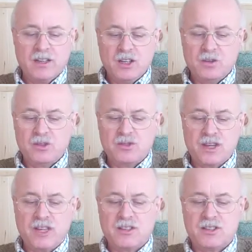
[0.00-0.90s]
you would
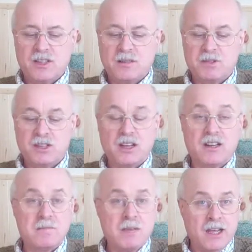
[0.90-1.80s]
dress in a
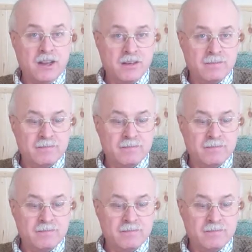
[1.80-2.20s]
particular manner